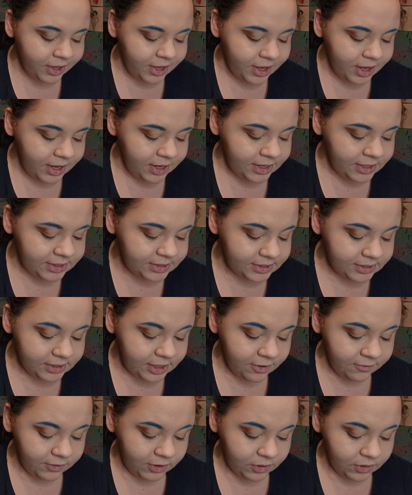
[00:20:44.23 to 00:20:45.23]
Because
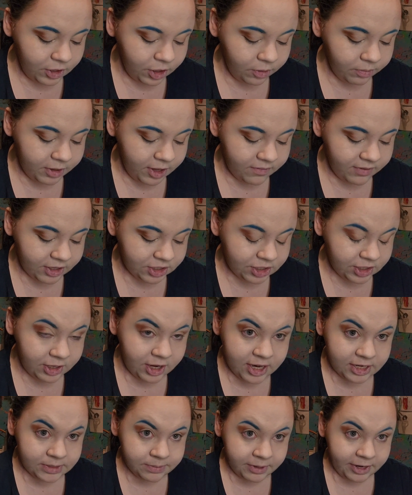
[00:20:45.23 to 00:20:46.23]
if you know me, I've actually
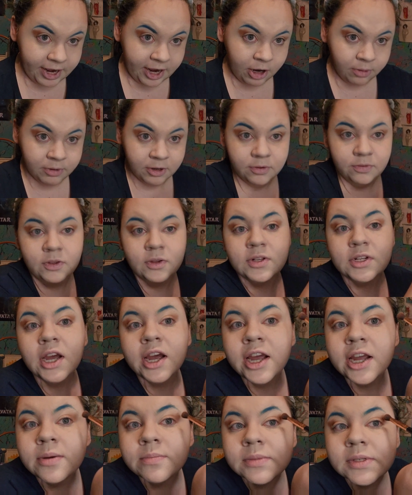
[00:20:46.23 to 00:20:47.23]
cosplayed Aoba a few
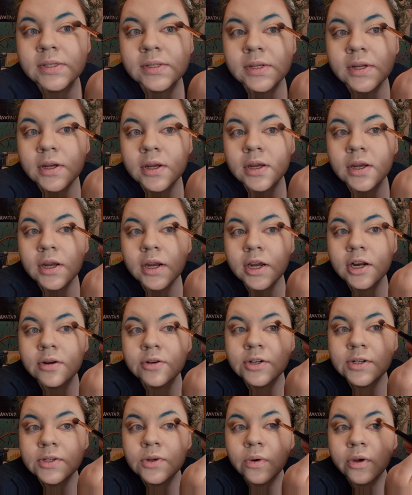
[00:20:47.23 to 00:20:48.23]
times. And I'm
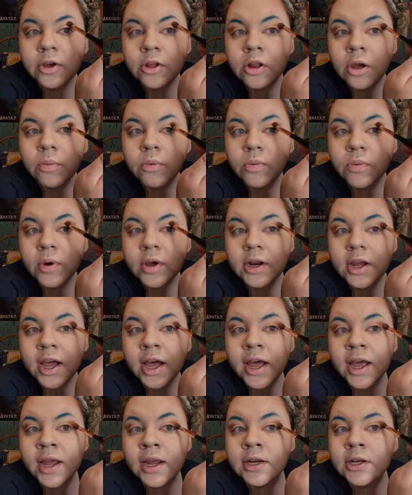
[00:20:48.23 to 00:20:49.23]
just going along with what
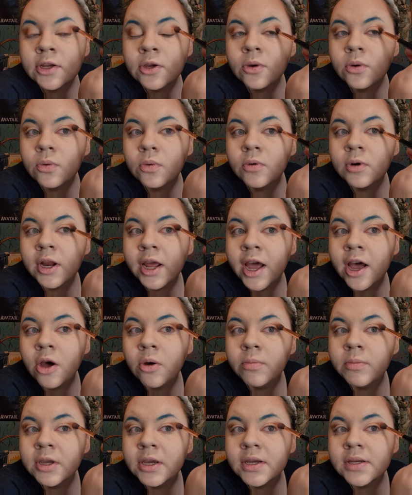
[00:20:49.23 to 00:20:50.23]
I do now.
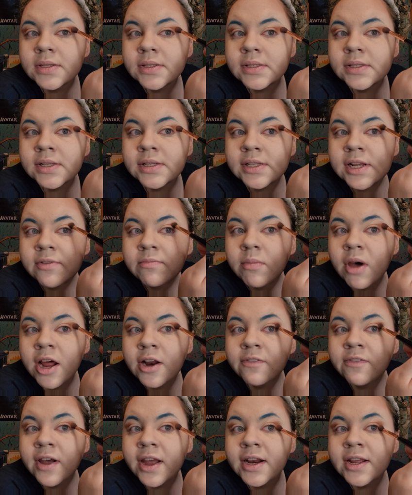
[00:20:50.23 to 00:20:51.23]
Because since I've
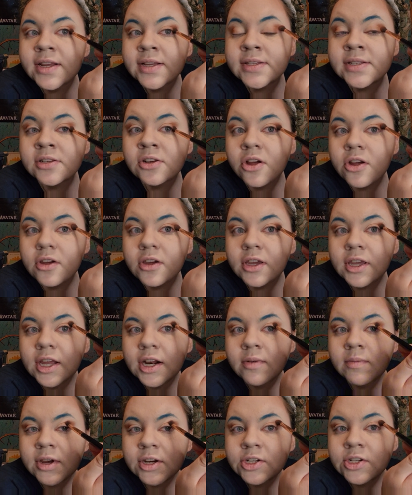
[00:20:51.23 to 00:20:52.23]
modified his look and
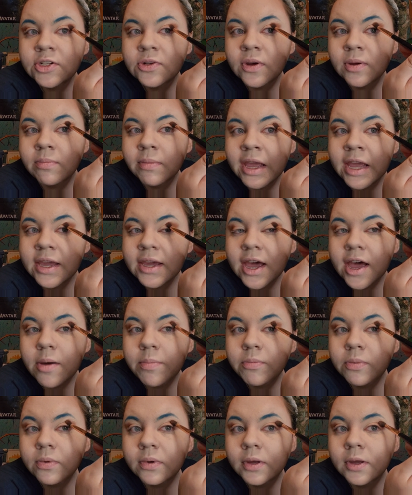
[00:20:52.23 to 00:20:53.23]
I'm actually doing makeup,
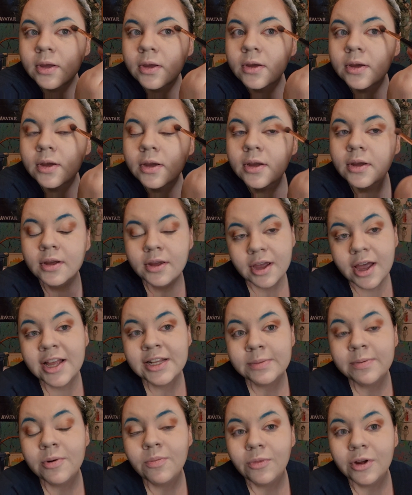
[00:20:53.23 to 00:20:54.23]
it's
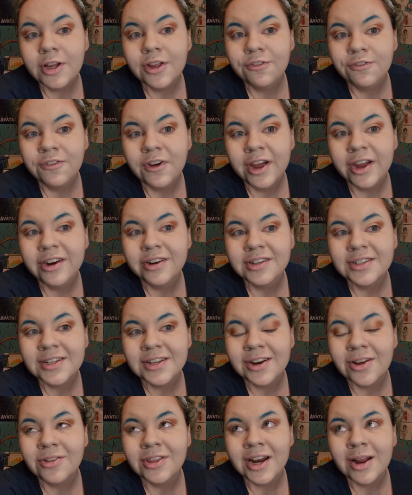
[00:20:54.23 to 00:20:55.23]
been really fun to
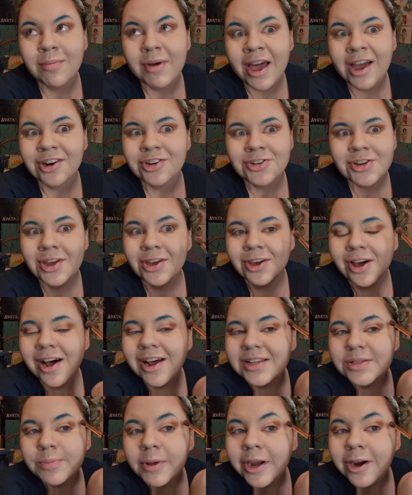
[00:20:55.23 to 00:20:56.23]
know that I'm actually a
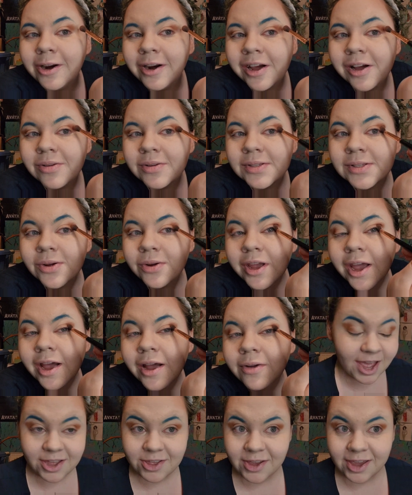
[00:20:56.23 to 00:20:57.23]
cosplayer now. So yeah.
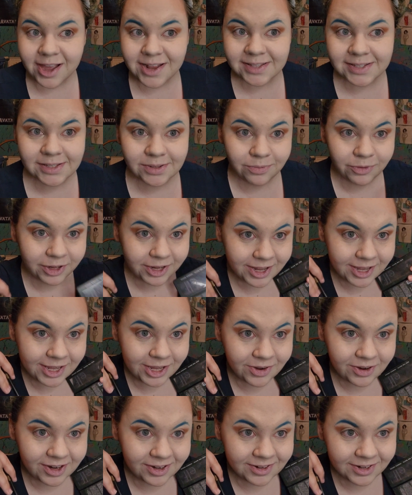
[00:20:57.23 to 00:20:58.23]
You got some really
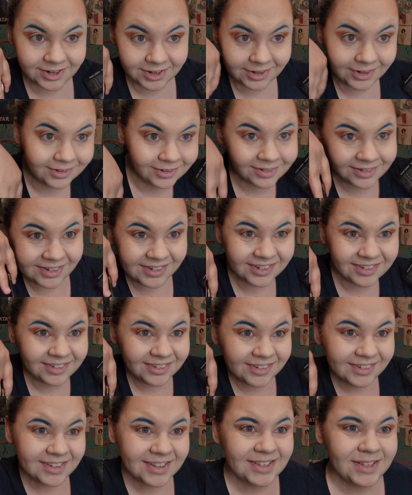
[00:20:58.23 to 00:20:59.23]
cute
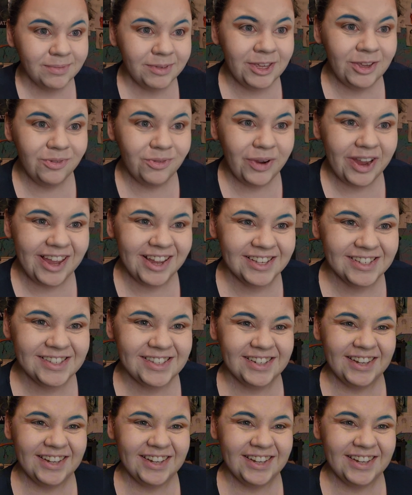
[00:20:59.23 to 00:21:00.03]
wings.